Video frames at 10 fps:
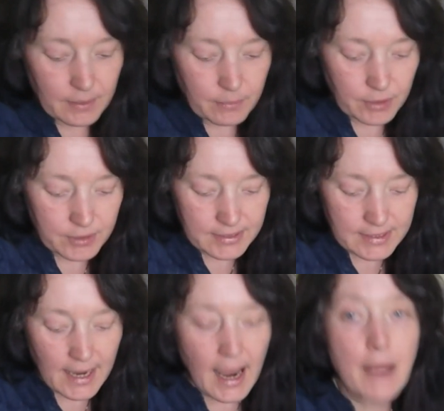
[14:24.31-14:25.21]
but
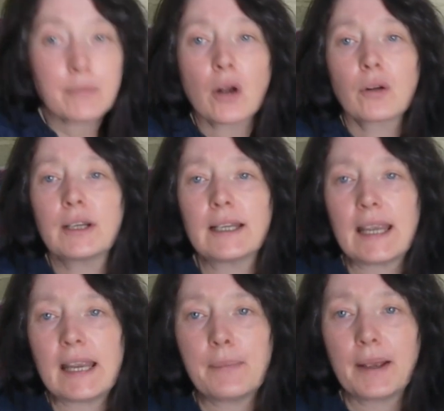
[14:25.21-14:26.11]
I'm not going to
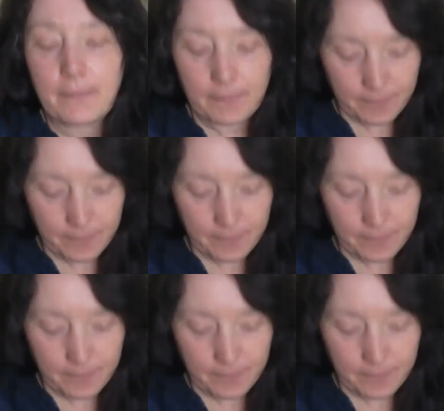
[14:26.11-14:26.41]
keep it,